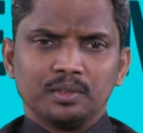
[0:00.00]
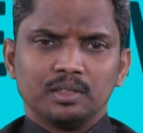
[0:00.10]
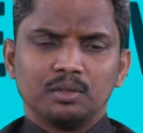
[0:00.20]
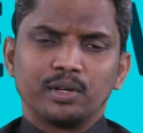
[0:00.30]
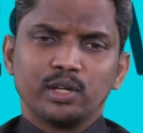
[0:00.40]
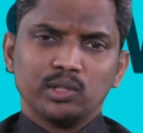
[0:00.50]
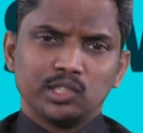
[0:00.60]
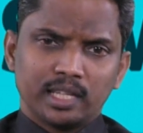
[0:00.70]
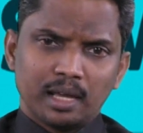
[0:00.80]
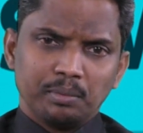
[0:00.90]
The
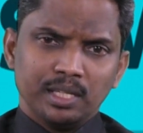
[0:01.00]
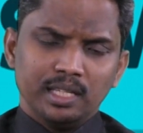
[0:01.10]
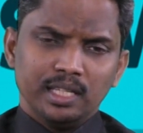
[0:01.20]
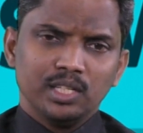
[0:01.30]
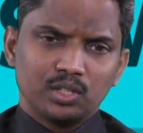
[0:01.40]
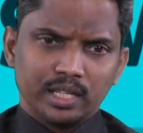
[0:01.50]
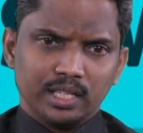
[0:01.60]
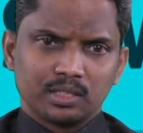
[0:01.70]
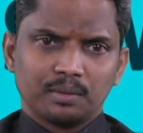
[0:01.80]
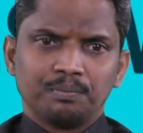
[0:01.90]
frequency can be
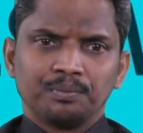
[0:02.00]
increased.